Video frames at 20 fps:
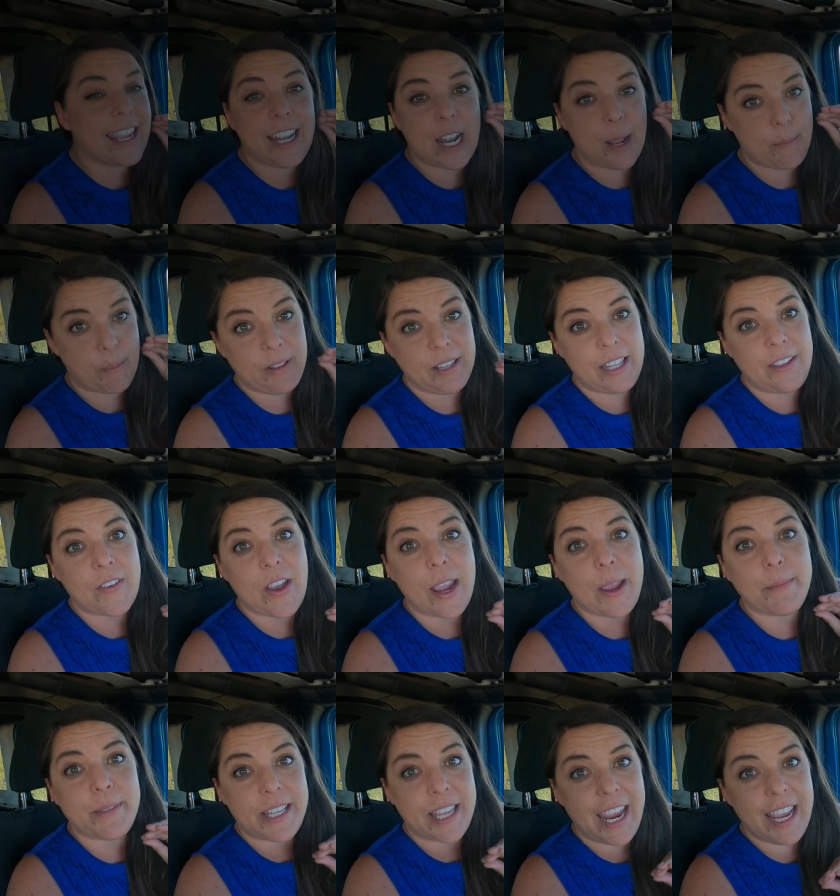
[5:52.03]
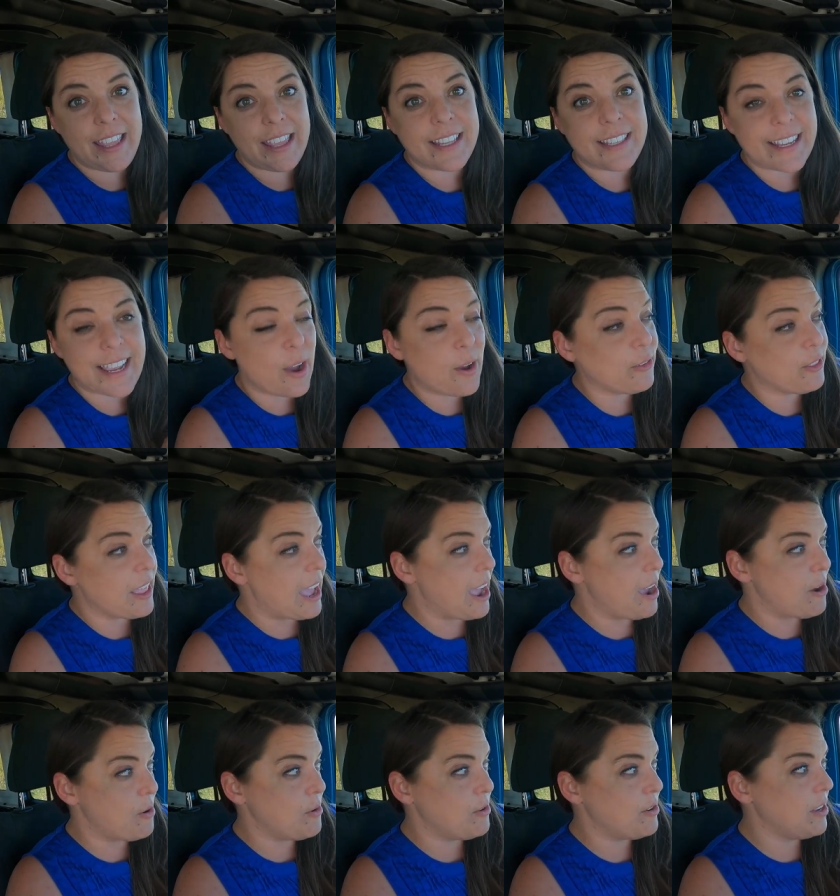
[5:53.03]
cannot believe I am saying this out
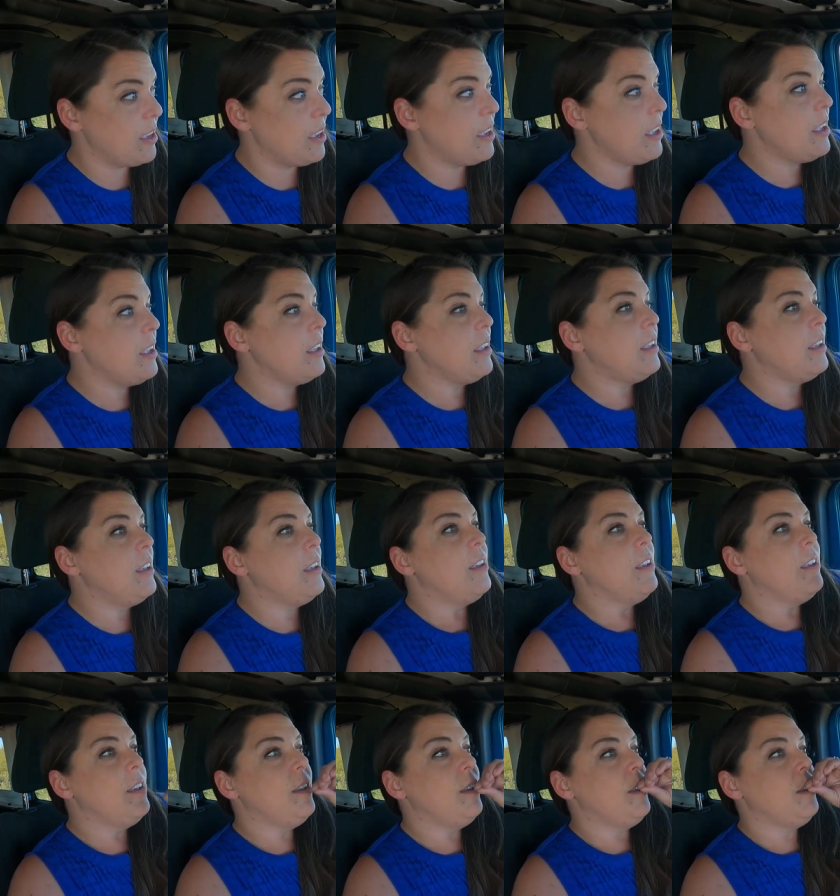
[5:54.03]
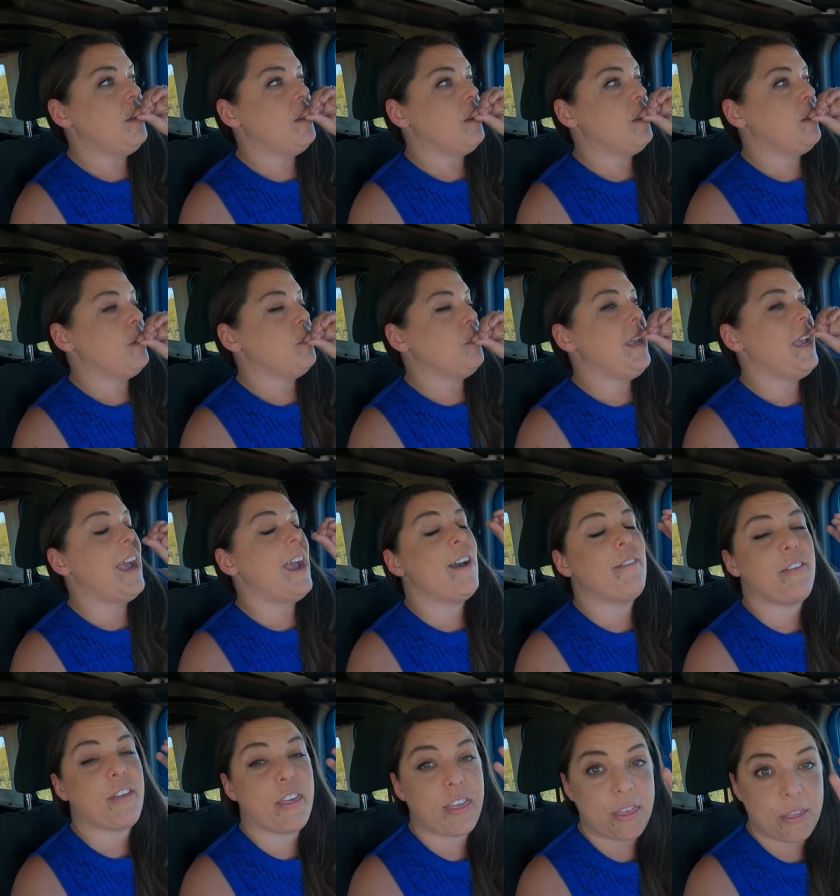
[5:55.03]
loud. We
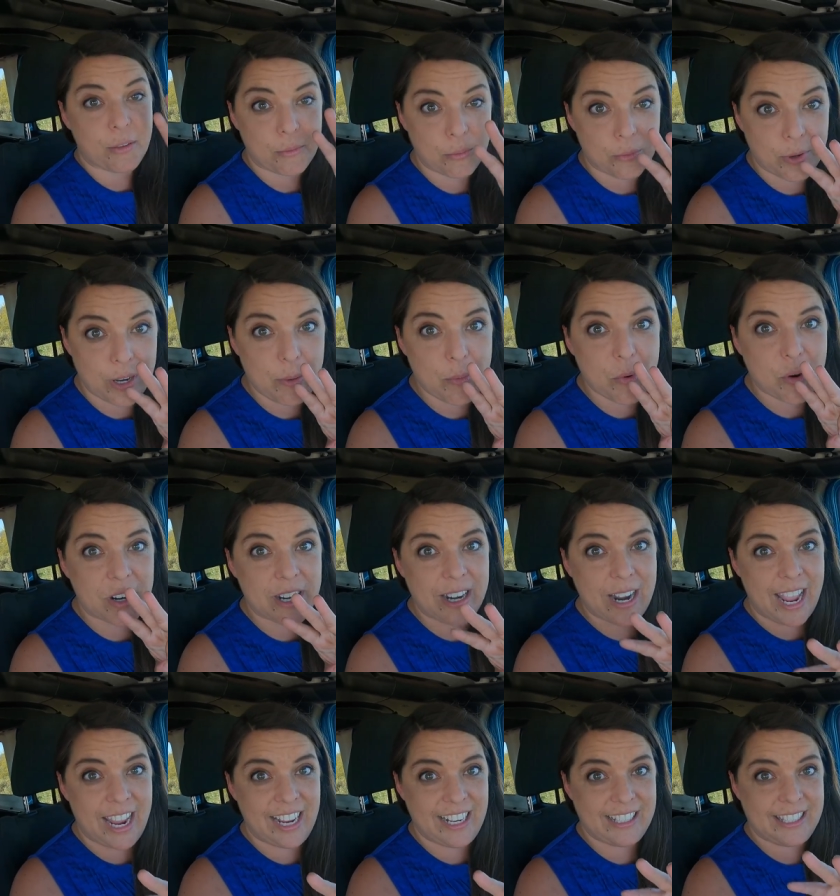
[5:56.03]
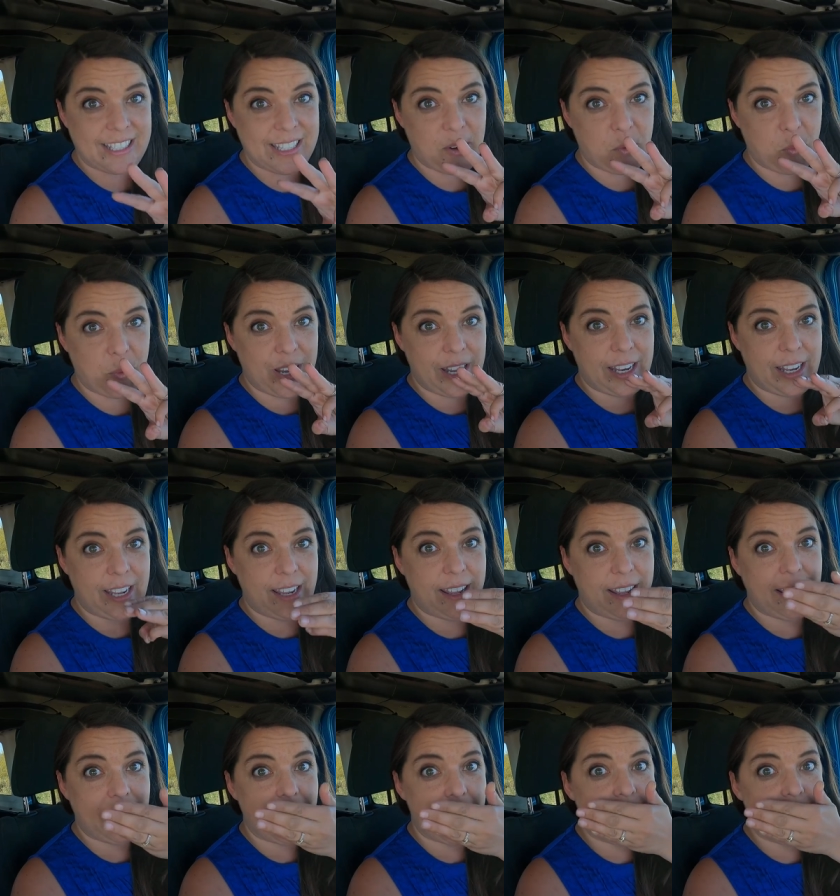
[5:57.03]
have three more nights in Windy.